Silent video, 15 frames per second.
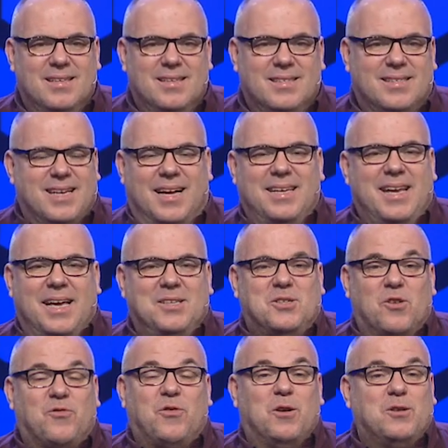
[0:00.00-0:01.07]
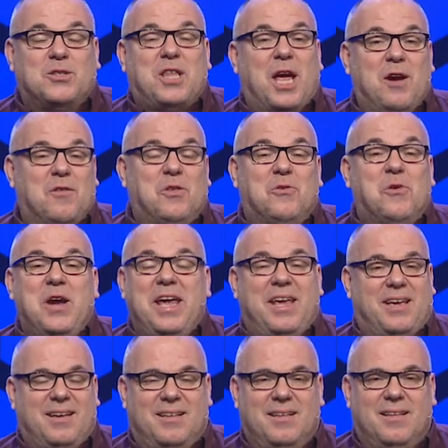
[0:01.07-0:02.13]
Sunday's the first day of the
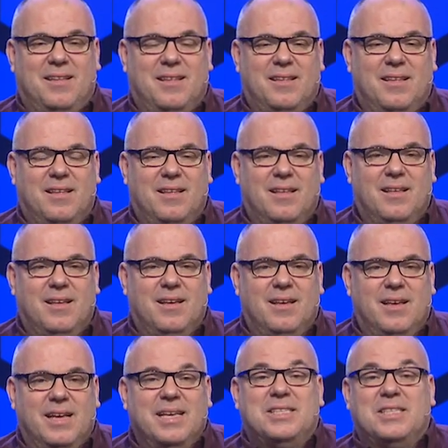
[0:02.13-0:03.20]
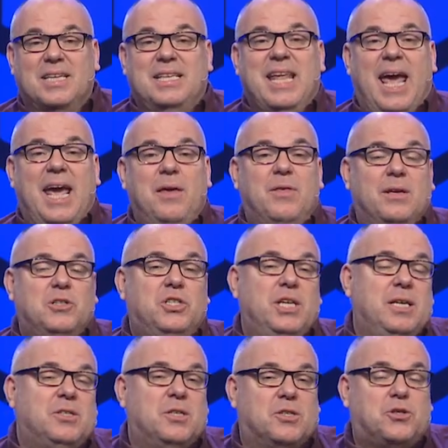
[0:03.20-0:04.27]
week. It's the day that
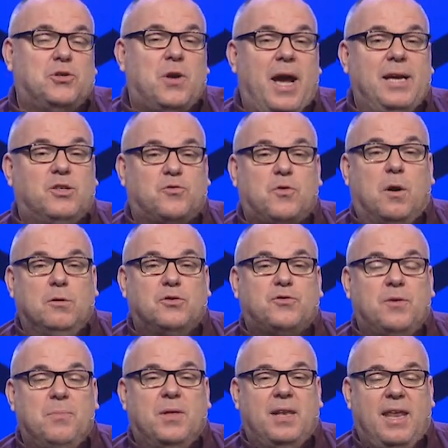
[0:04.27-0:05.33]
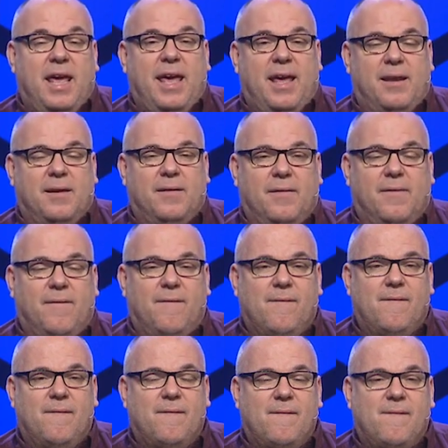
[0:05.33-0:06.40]
Jesus Christ rose from the dead.
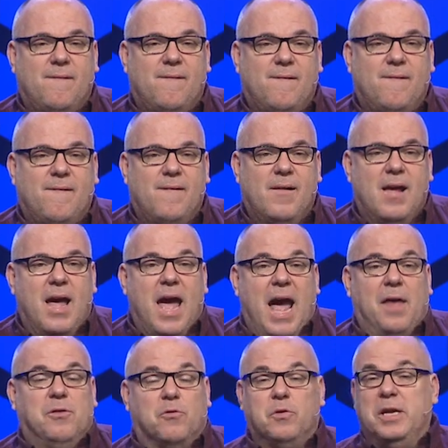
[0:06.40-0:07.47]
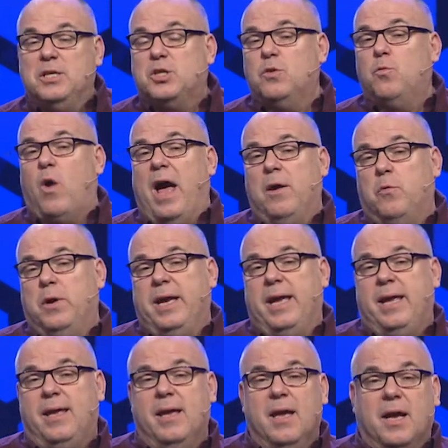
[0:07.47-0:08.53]
And the reason why
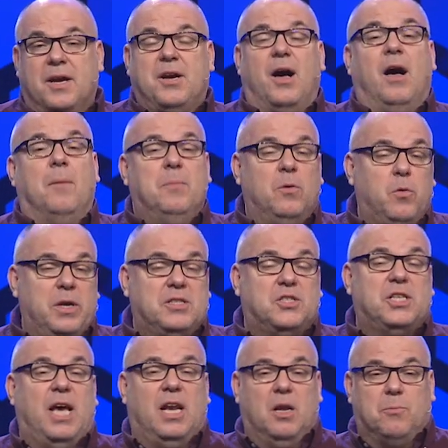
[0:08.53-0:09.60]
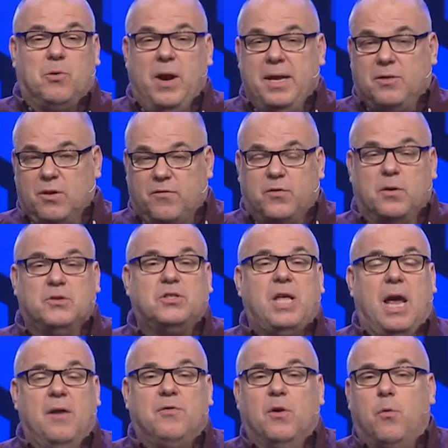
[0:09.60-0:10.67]
we come and we celebrate the first
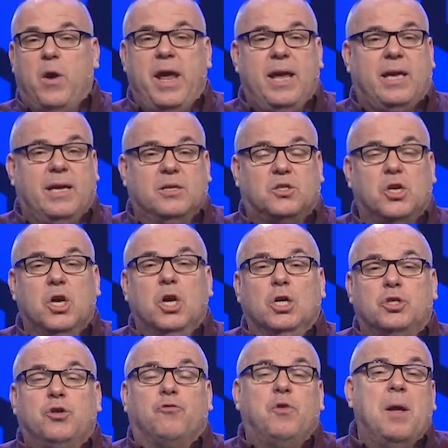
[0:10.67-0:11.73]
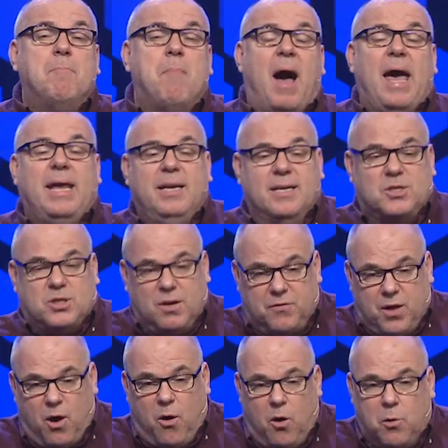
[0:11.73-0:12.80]
day of the week is to remind us of
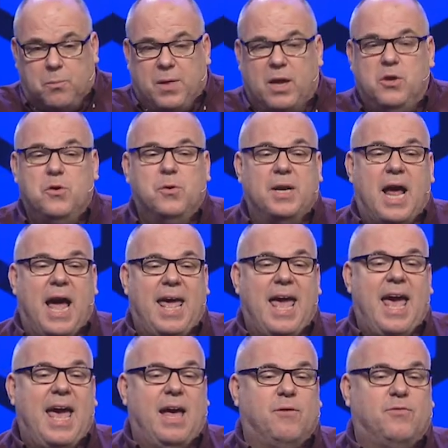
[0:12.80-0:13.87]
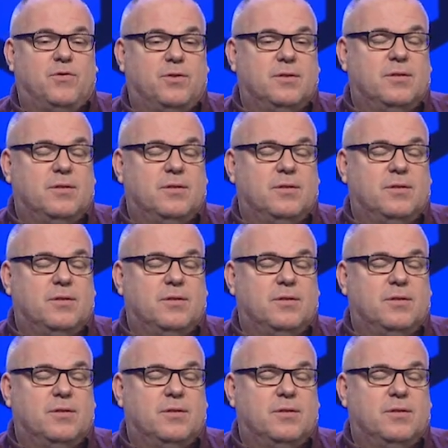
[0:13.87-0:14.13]
the hope that you and I have